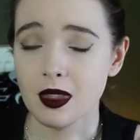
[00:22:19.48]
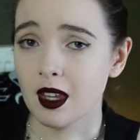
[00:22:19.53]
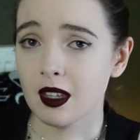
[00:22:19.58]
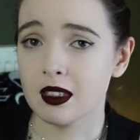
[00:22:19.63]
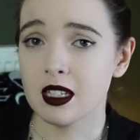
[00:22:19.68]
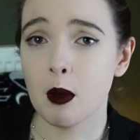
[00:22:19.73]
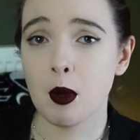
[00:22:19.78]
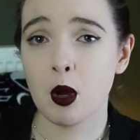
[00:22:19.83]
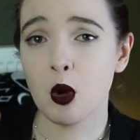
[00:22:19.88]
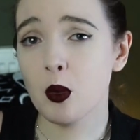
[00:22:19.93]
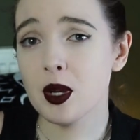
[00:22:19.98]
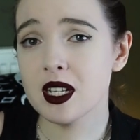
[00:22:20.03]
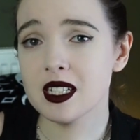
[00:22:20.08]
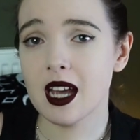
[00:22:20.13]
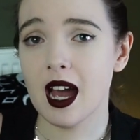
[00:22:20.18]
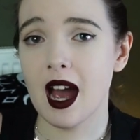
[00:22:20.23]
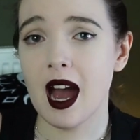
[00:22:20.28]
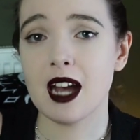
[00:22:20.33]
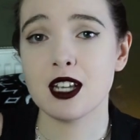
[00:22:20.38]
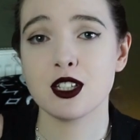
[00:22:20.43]
Now, I always
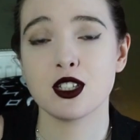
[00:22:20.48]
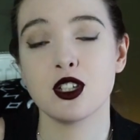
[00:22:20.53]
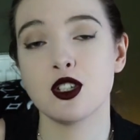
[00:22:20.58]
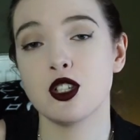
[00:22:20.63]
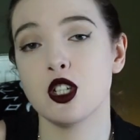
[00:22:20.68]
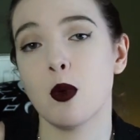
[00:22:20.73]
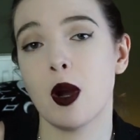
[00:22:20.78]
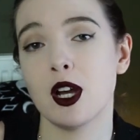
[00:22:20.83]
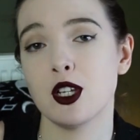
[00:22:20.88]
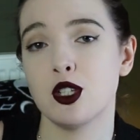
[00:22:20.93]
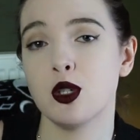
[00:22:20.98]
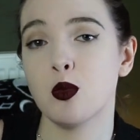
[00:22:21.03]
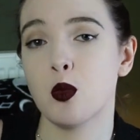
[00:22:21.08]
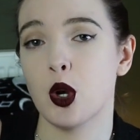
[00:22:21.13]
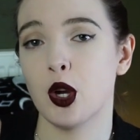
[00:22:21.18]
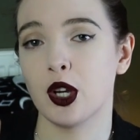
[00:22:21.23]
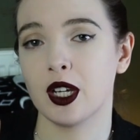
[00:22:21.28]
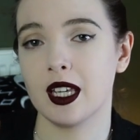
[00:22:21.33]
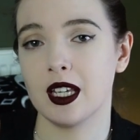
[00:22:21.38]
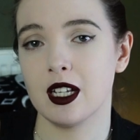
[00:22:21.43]
get asked, do I do
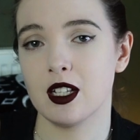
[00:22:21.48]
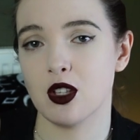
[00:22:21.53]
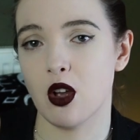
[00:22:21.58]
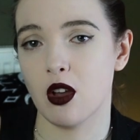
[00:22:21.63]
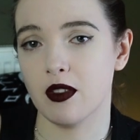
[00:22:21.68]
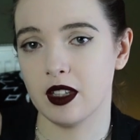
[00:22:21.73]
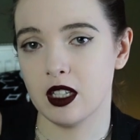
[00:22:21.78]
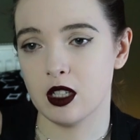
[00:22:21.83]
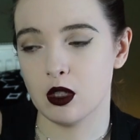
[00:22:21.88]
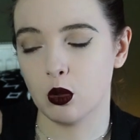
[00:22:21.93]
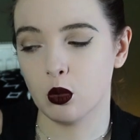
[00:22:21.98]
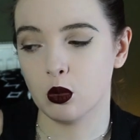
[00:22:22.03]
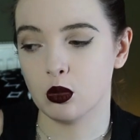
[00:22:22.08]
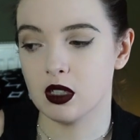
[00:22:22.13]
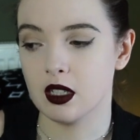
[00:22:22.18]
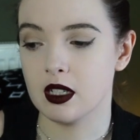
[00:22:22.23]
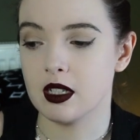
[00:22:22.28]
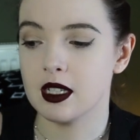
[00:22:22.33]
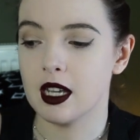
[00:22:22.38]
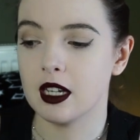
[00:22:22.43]
workings on these
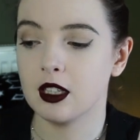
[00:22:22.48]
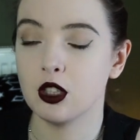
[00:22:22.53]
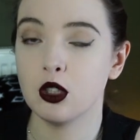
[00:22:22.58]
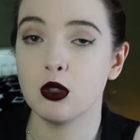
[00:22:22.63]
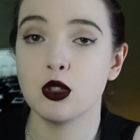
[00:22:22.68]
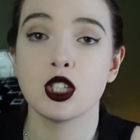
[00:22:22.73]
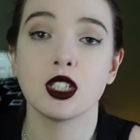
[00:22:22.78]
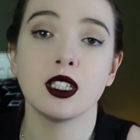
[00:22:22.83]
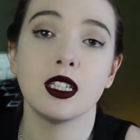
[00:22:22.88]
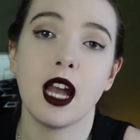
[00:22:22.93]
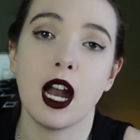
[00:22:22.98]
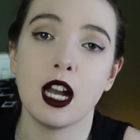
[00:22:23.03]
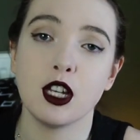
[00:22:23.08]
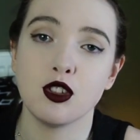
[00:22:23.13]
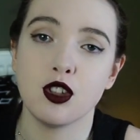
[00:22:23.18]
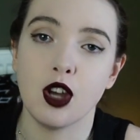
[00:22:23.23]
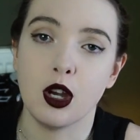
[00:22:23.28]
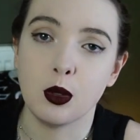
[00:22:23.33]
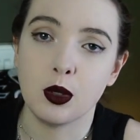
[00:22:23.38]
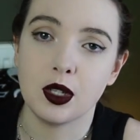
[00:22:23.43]
altars? And usually I
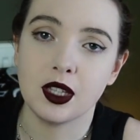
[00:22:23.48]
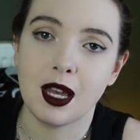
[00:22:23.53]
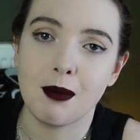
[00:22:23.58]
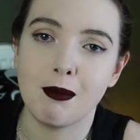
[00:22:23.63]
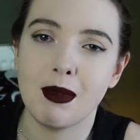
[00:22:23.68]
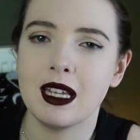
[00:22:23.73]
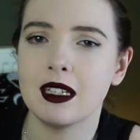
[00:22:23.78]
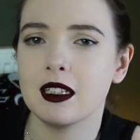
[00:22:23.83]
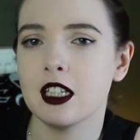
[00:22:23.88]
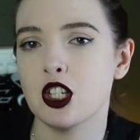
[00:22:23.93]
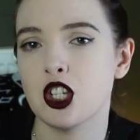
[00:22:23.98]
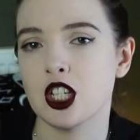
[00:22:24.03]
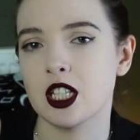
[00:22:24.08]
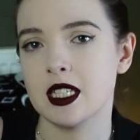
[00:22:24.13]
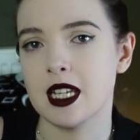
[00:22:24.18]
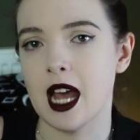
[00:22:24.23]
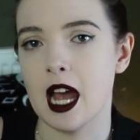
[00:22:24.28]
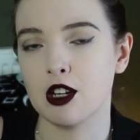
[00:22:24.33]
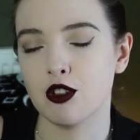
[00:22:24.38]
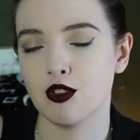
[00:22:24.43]
don't. They're mainly just
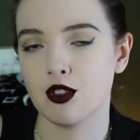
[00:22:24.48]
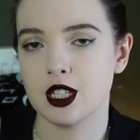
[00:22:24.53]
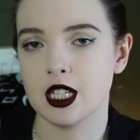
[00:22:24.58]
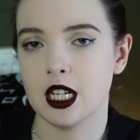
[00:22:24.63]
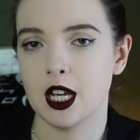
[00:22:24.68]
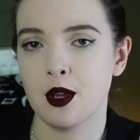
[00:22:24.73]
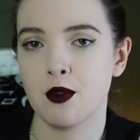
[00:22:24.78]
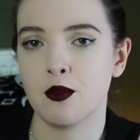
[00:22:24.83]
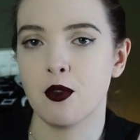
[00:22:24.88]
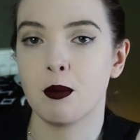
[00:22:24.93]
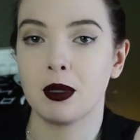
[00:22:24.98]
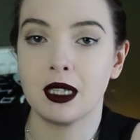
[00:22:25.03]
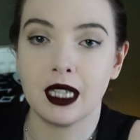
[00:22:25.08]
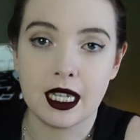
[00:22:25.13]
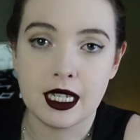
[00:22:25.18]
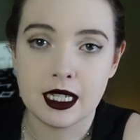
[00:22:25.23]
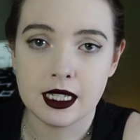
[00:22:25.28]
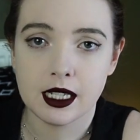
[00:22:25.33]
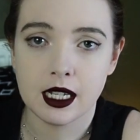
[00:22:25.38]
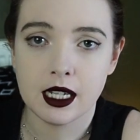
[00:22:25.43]
decorative
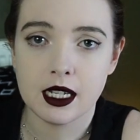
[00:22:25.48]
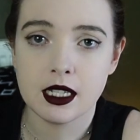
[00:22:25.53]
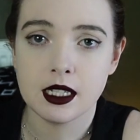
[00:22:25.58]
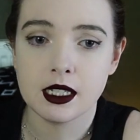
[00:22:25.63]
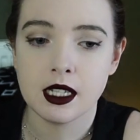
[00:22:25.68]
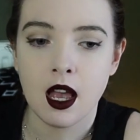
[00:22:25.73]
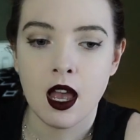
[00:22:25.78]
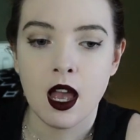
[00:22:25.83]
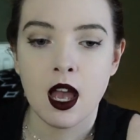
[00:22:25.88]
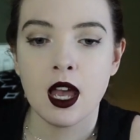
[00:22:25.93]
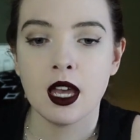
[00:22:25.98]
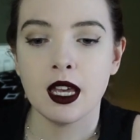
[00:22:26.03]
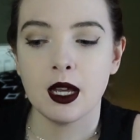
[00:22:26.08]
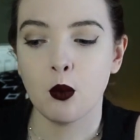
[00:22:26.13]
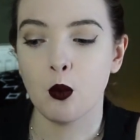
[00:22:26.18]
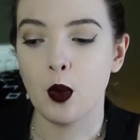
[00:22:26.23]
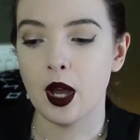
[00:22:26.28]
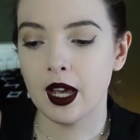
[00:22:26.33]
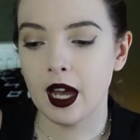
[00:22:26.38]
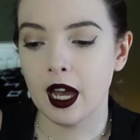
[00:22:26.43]
places
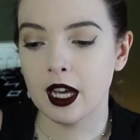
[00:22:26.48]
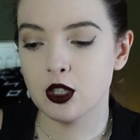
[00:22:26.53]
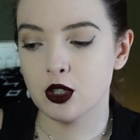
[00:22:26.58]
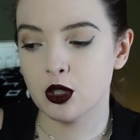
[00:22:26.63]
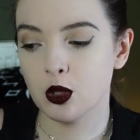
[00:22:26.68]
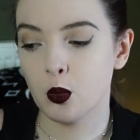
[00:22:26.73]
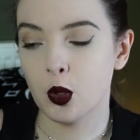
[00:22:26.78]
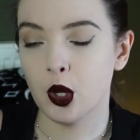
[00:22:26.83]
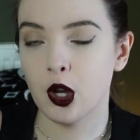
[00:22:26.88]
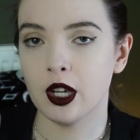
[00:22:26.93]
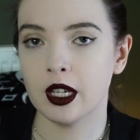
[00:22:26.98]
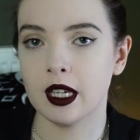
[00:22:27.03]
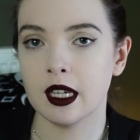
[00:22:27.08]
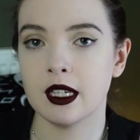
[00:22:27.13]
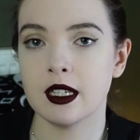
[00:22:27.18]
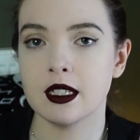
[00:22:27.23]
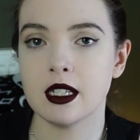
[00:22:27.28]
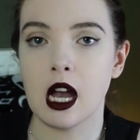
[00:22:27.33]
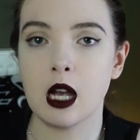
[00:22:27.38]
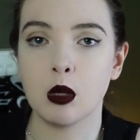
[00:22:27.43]
when I do
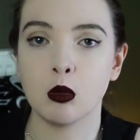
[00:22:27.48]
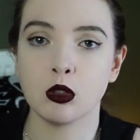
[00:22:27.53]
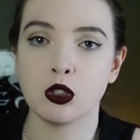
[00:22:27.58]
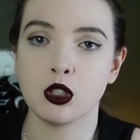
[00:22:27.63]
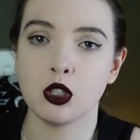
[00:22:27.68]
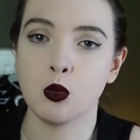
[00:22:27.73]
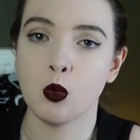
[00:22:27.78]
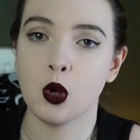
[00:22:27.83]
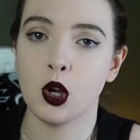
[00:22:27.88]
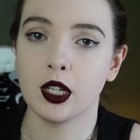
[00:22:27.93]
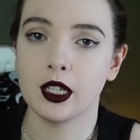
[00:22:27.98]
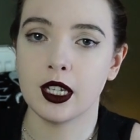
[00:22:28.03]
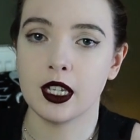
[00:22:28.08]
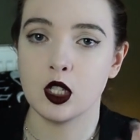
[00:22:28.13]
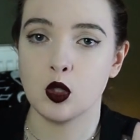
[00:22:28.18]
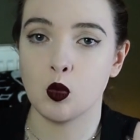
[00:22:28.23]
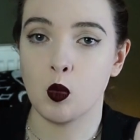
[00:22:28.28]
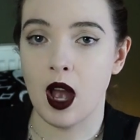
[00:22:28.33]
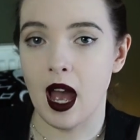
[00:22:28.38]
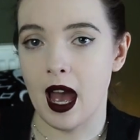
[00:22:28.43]
workings, I will do workings
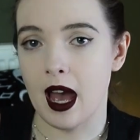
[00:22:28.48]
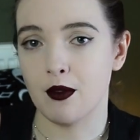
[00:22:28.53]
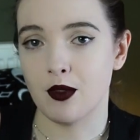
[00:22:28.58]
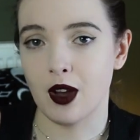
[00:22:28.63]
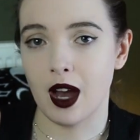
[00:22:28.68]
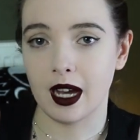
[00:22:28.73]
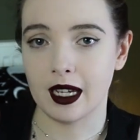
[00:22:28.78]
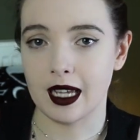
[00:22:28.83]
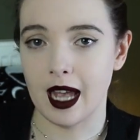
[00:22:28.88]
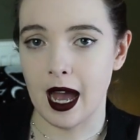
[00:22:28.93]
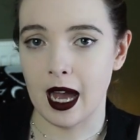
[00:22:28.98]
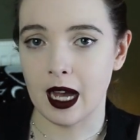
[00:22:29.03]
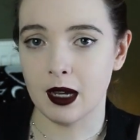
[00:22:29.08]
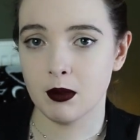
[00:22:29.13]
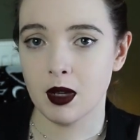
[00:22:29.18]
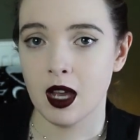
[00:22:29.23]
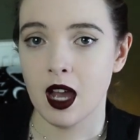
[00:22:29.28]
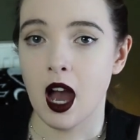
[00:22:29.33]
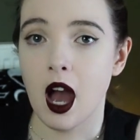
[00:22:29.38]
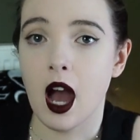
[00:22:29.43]
wherever I am.
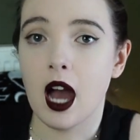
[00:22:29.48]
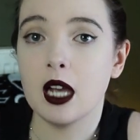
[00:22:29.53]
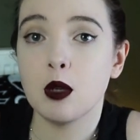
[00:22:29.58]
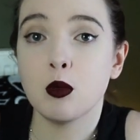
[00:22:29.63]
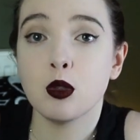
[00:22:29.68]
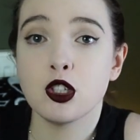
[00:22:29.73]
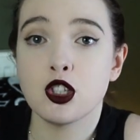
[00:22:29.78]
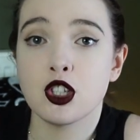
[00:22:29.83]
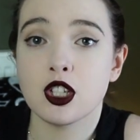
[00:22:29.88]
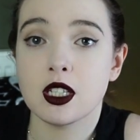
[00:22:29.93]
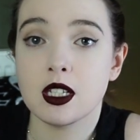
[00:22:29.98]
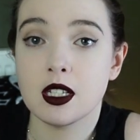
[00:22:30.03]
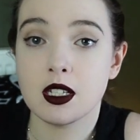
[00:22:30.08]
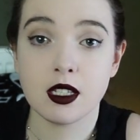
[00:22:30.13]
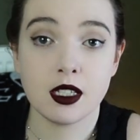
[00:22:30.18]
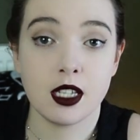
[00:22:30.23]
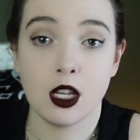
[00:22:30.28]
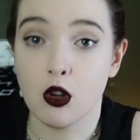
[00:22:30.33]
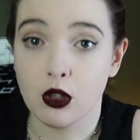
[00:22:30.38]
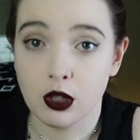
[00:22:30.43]
I will just
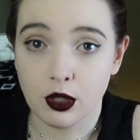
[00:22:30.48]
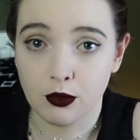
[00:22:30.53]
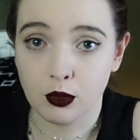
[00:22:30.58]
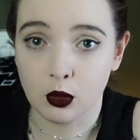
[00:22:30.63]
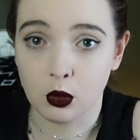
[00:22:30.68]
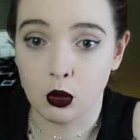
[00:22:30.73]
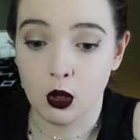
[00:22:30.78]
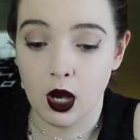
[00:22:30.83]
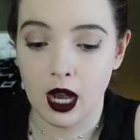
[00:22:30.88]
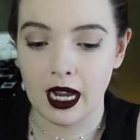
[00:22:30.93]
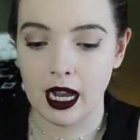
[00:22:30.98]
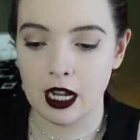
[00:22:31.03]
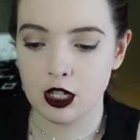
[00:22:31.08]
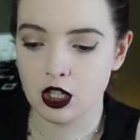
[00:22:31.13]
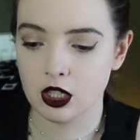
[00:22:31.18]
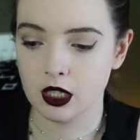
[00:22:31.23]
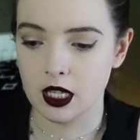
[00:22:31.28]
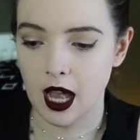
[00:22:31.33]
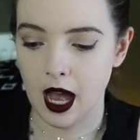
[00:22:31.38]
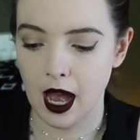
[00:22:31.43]
sit on the floor. I
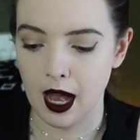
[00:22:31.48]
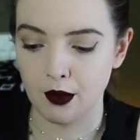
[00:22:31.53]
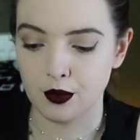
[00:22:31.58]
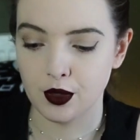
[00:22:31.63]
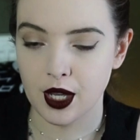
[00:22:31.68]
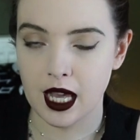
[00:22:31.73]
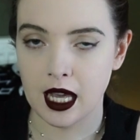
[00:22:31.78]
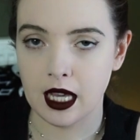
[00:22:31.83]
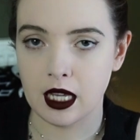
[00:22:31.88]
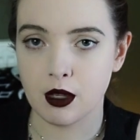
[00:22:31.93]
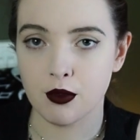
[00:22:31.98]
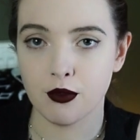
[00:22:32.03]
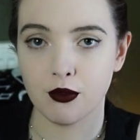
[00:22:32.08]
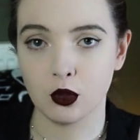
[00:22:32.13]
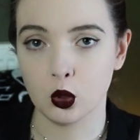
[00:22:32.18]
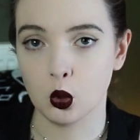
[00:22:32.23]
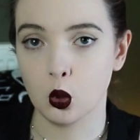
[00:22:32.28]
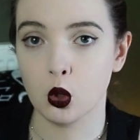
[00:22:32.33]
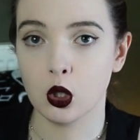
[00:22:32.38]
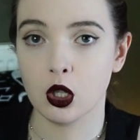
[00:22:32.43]
actually have a
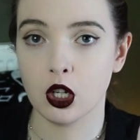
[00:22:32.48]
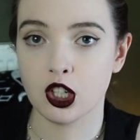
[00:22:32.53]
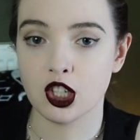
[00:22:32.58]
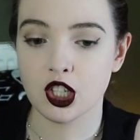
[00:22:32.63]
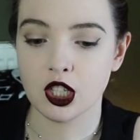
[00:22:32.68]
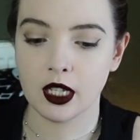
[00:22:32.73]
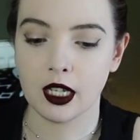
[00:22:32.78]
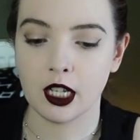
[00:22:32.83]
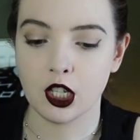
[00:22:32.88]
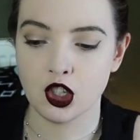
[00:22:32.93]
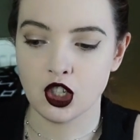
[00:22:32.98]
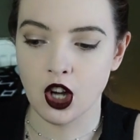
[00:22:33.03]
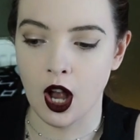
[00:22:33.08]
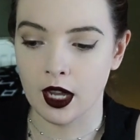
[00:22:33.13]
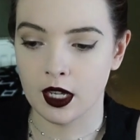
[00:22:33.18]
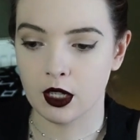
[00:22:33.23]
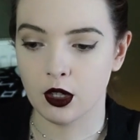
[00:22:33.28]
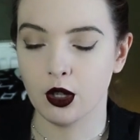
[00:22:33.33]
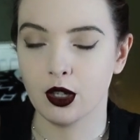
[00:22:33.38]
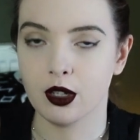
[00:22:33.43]
floor cushion, like a
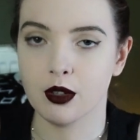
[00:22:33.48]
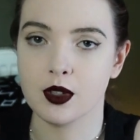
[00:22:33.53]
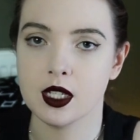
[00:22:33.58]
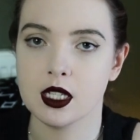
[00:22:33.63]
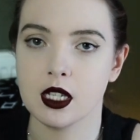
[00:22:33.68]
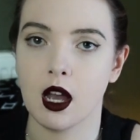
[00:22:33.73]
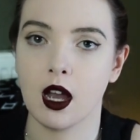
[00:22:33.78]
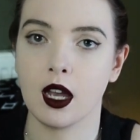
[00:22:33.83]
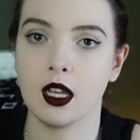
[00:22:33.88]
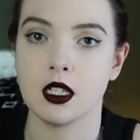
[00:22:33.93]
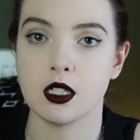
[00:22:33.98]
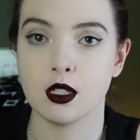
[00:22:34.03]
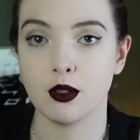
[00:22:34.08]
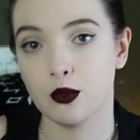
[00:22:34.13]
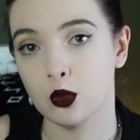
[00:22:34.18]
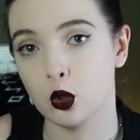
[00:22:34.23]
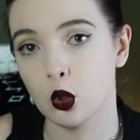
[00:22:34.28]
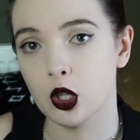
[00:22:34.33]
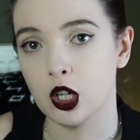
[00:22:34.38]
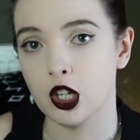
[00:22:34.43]
giant oversized
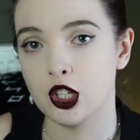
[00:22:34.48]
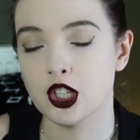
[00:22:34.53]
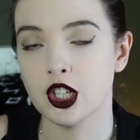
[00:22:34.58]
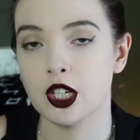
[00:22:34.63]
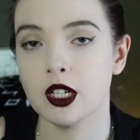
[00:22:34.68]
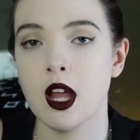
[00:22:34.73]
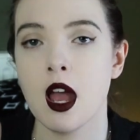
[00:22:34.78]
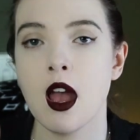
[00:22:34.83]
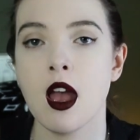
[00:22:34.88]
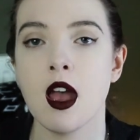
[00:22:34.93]
floor cushion